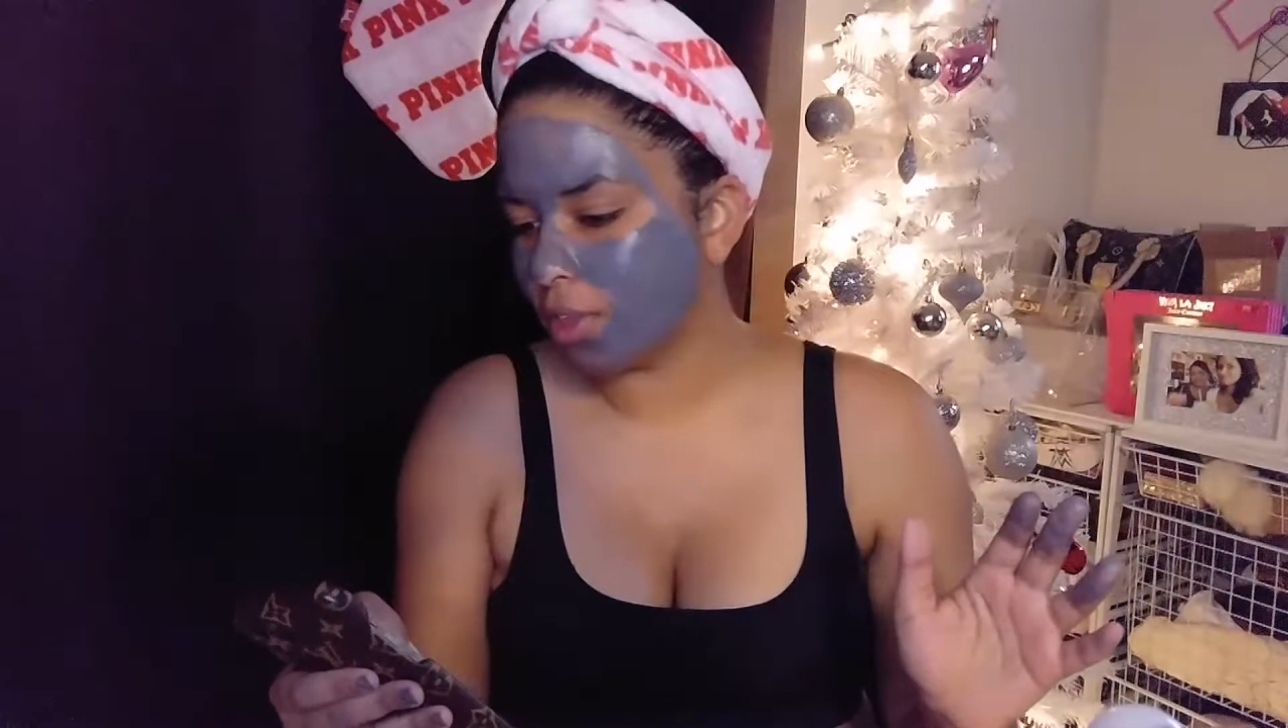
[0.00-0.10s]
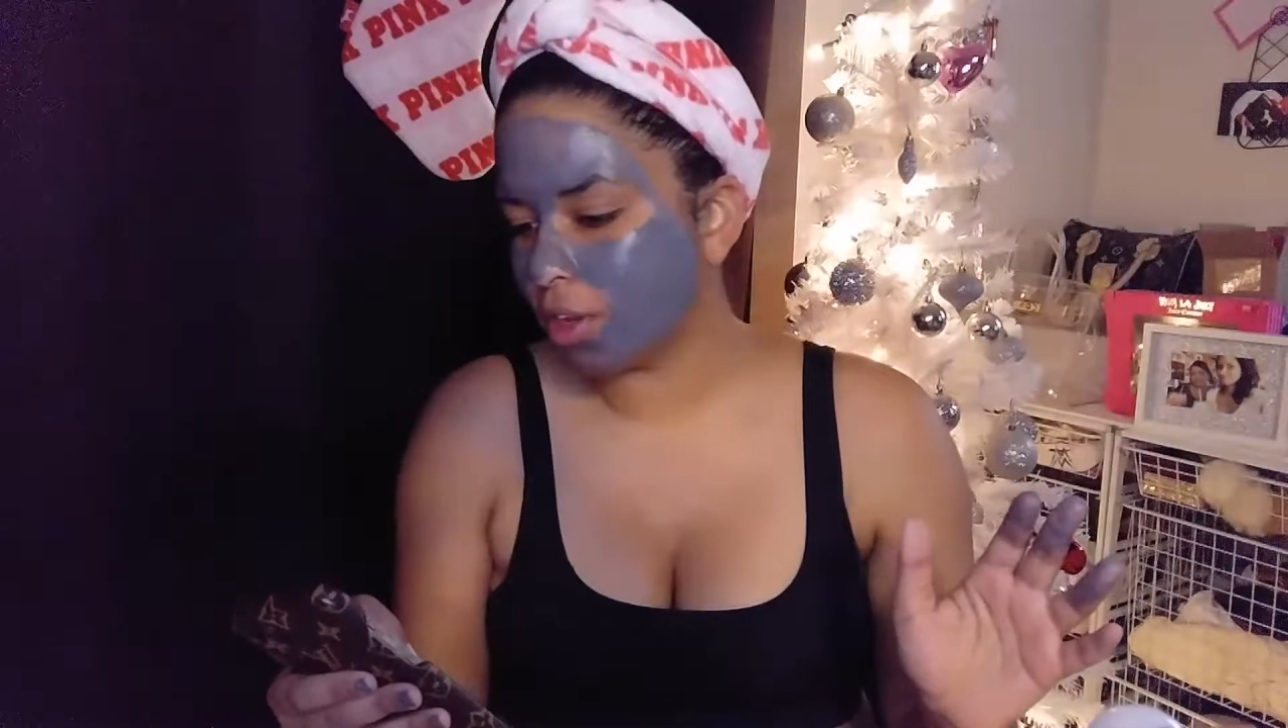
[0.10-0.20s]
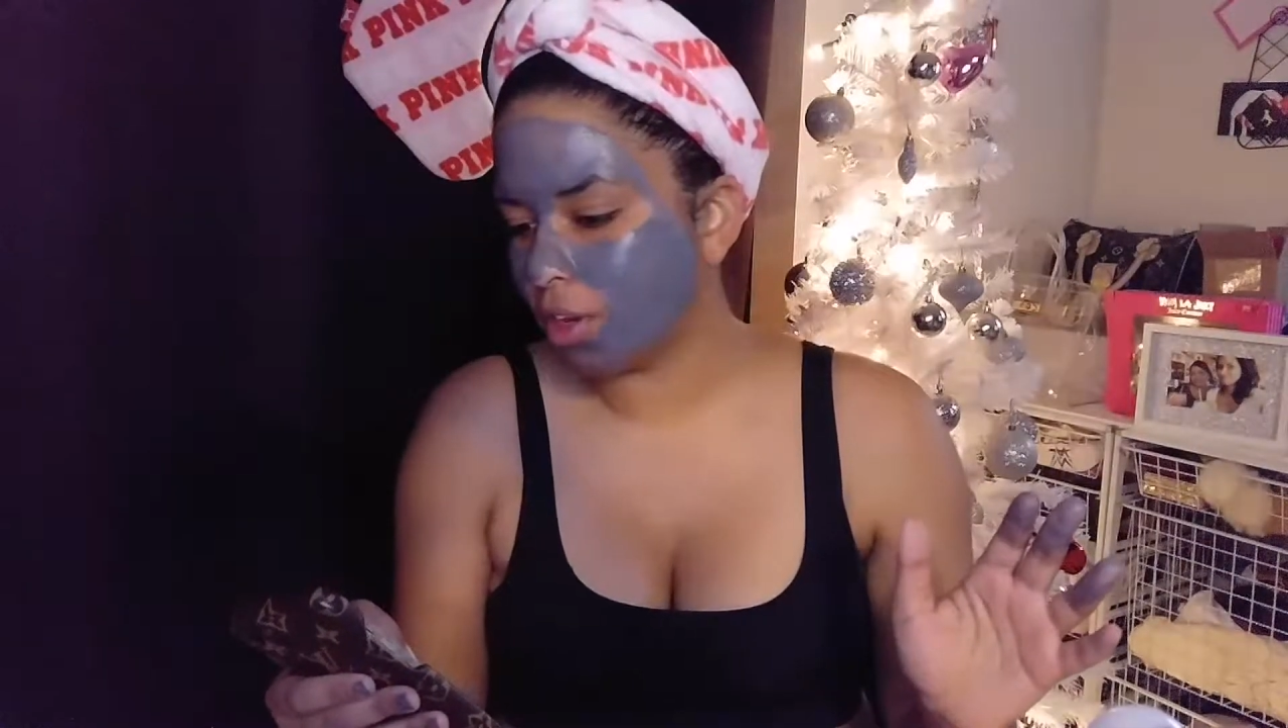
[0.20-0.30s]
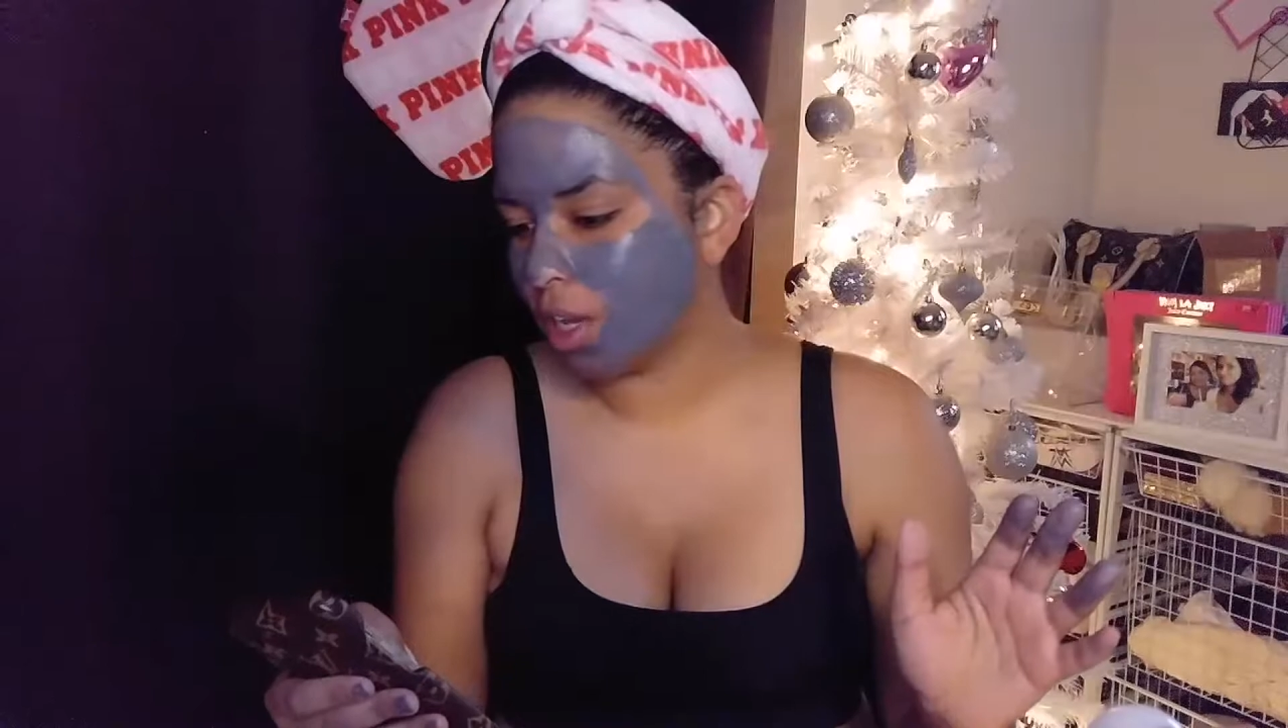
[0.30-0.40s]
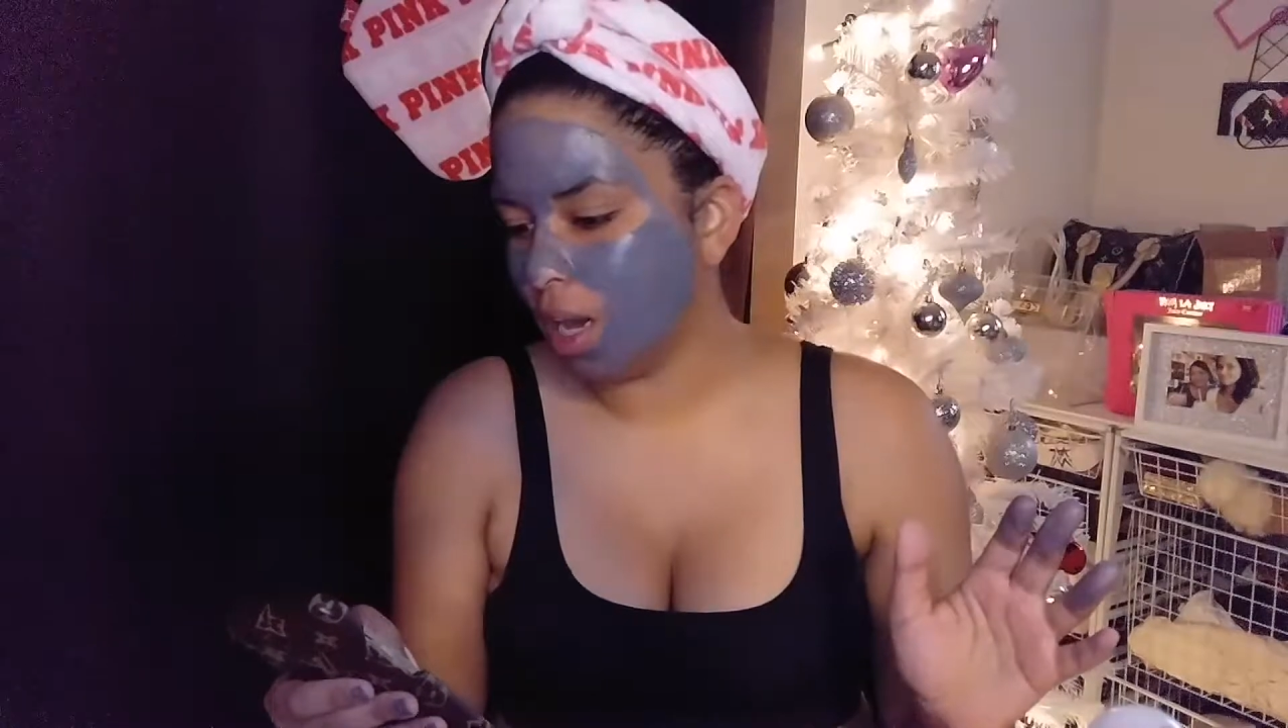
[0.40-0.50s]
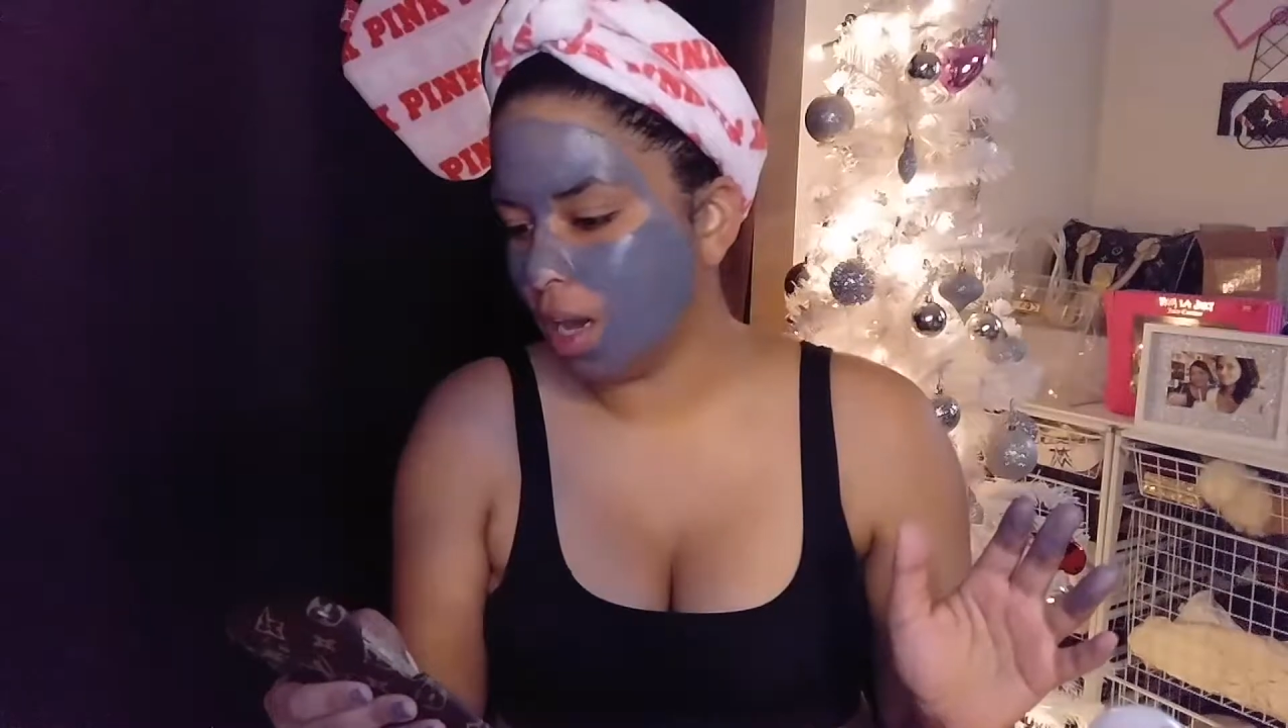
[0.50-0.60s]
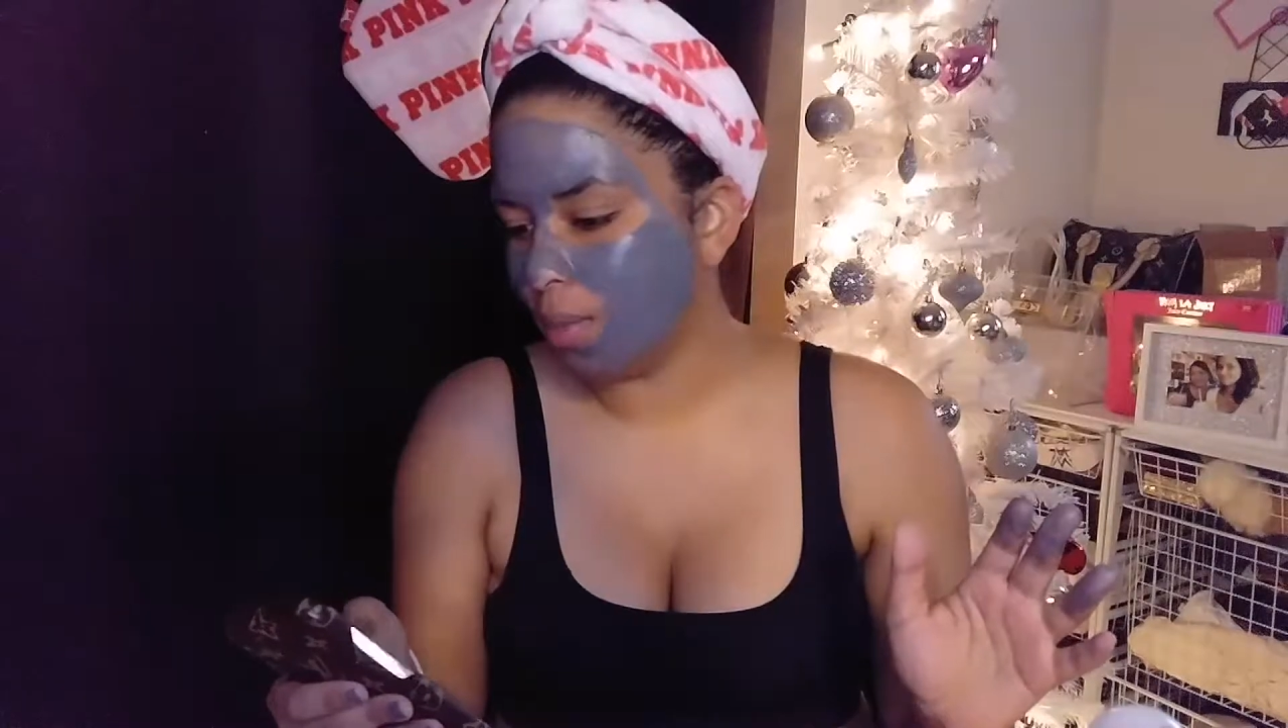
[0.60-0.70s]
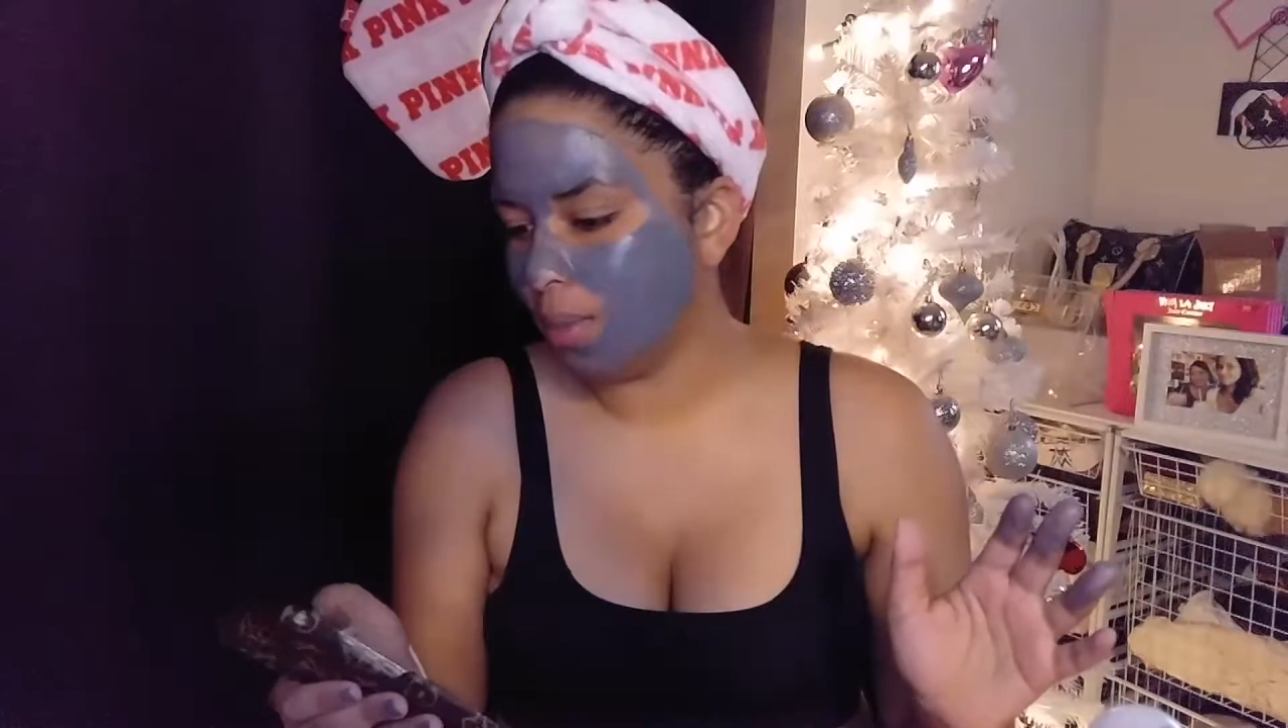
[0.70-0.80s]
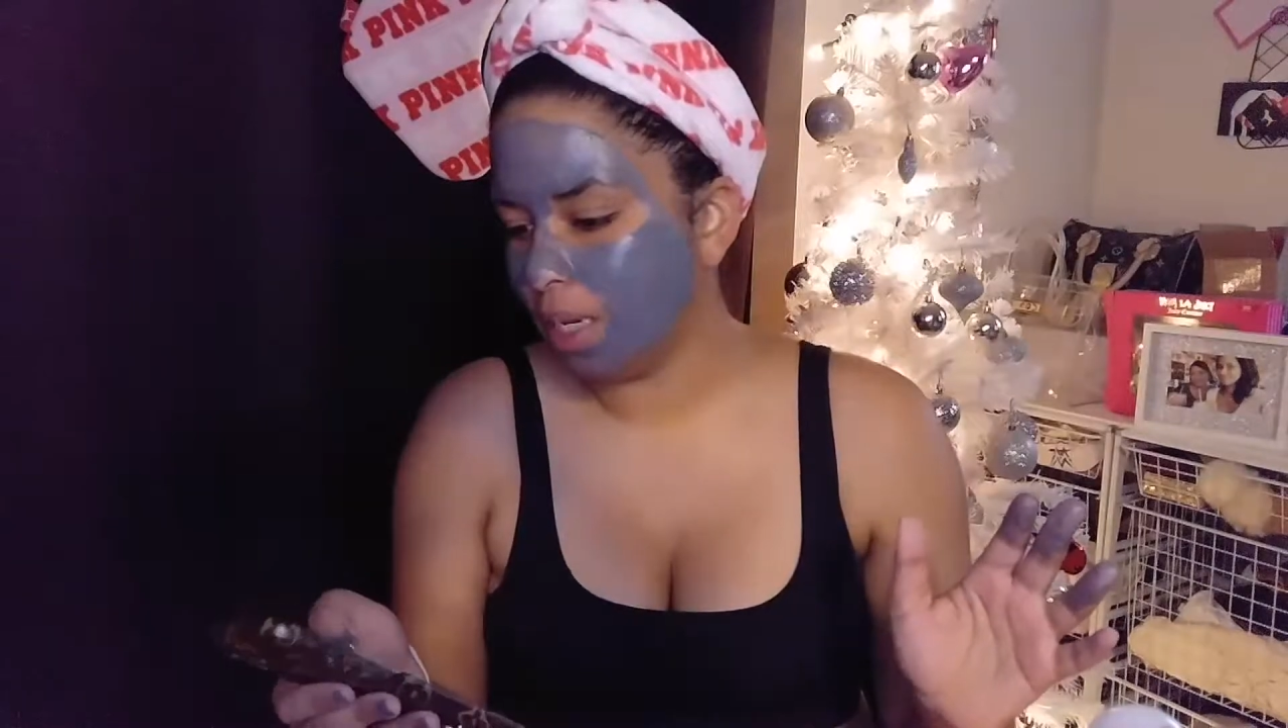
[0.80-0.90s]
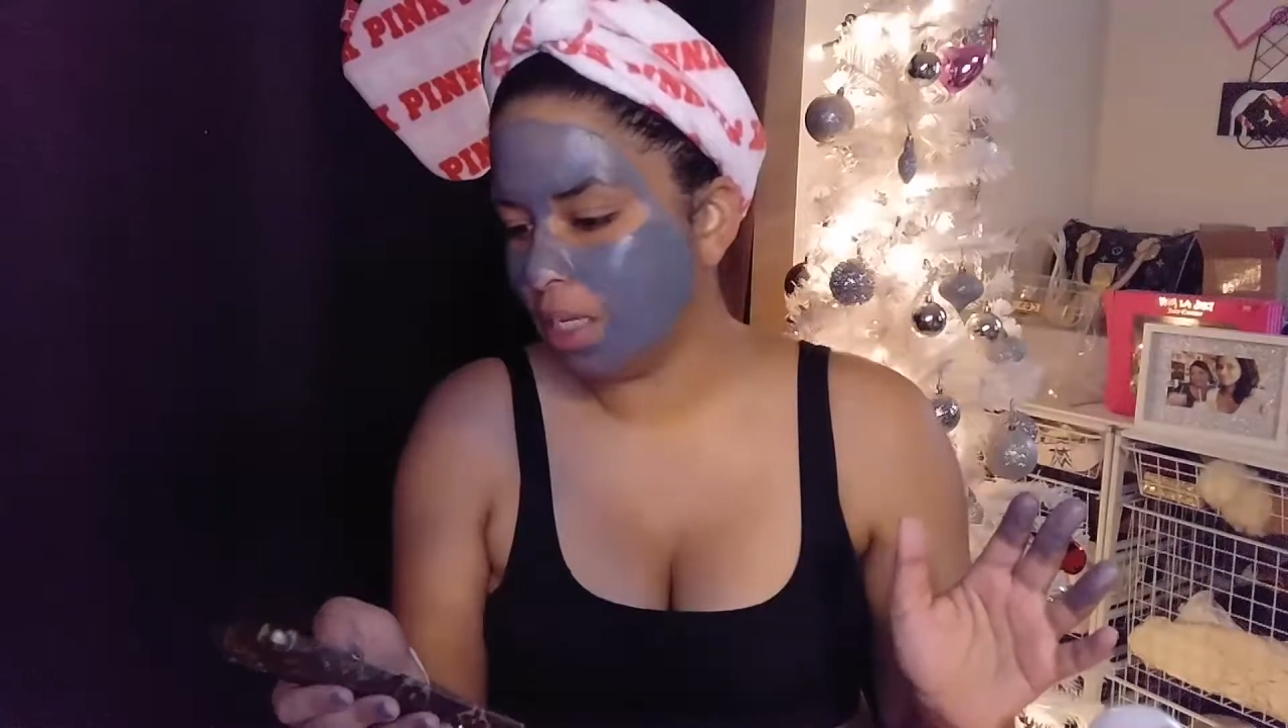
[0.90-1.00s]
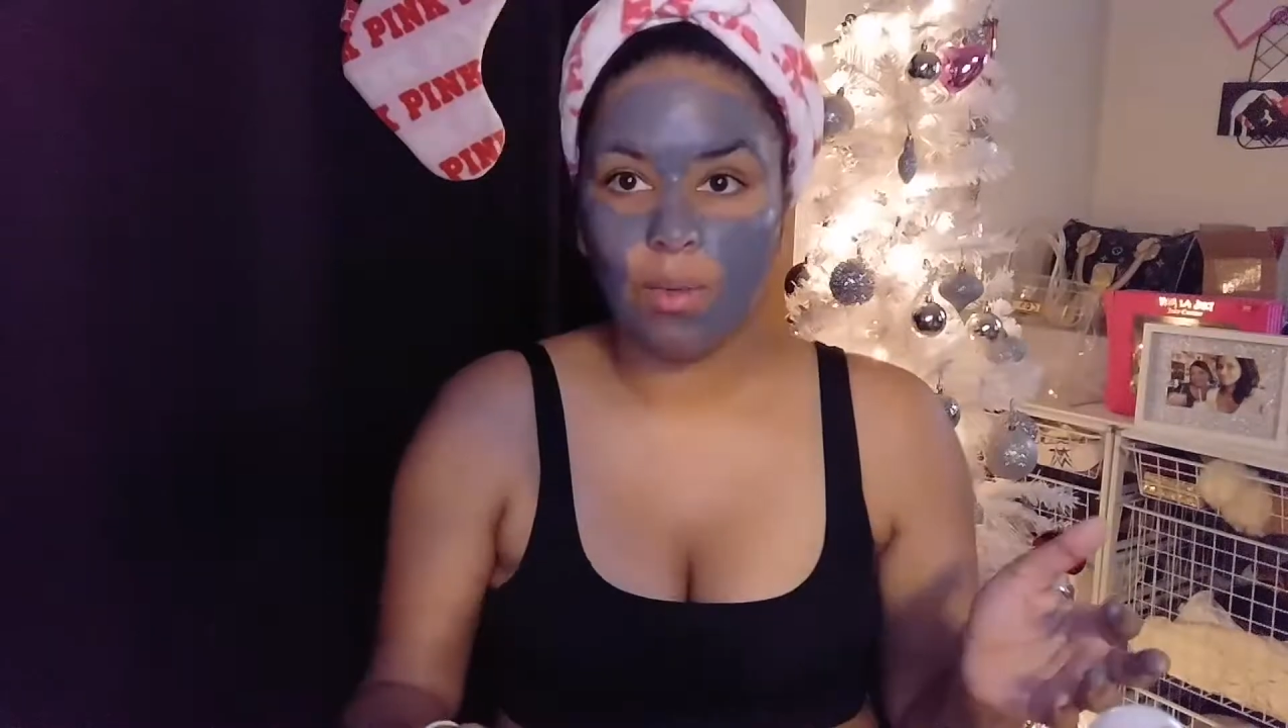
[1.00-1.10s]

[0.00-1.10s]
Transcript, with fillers: 30 hot minutes.